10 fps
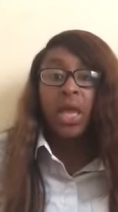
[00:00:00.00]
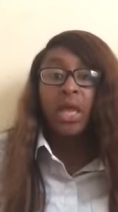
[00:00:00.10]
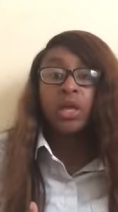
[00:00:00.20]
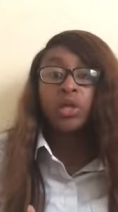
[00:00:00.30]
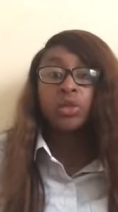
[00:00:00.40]

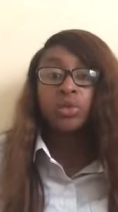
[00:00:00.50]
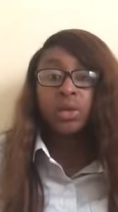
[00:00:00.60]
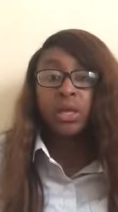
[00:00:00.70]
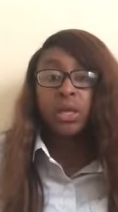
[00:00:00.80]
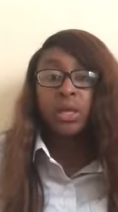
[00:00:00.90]

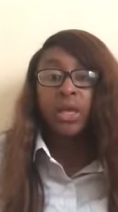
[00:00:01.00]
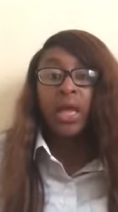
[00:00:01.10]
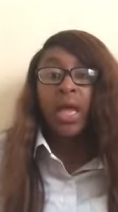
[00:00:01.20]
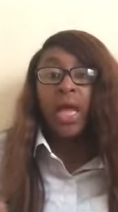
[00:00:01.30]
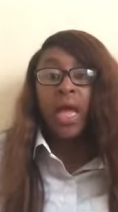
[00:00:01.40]
including
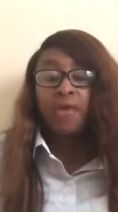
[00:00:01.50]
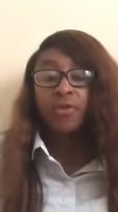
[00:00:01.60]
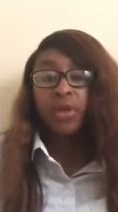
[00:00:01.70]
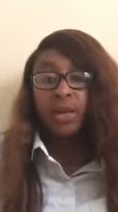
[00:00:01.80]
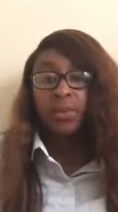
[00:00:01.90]

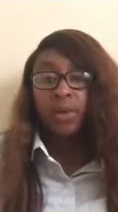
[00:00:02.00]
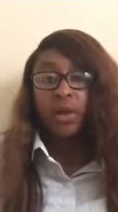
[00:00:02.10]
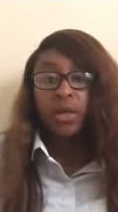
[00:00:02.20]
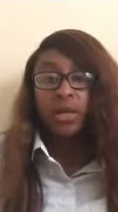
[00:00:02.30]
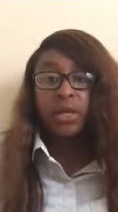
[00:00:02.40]
African
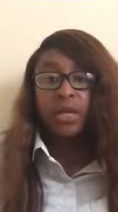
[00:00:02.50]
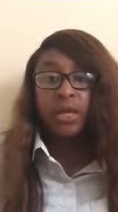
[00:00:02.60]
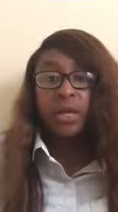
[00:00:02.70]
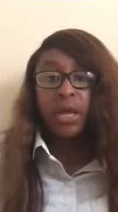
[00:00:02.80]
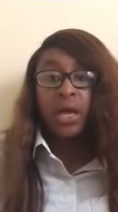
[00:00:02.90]

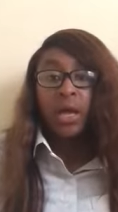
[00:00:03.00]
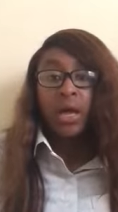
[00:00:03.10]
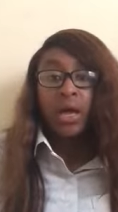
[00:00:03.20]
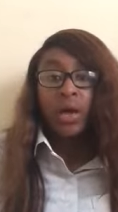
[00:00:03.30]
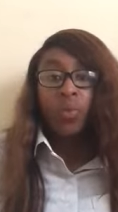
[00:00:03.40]
American
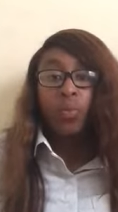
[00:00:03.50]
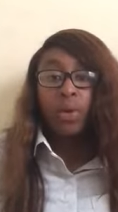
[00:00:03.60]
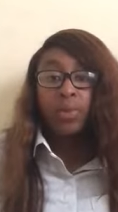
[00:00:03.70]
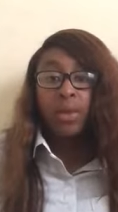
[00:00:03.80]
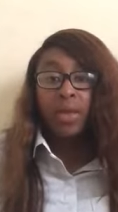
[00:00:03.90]

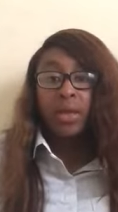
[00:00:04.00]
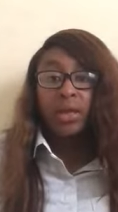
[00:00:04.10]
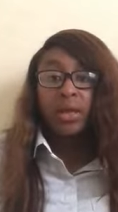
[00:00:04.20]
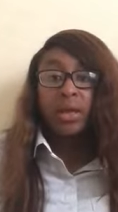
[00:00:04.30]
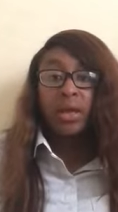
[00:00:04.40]
women,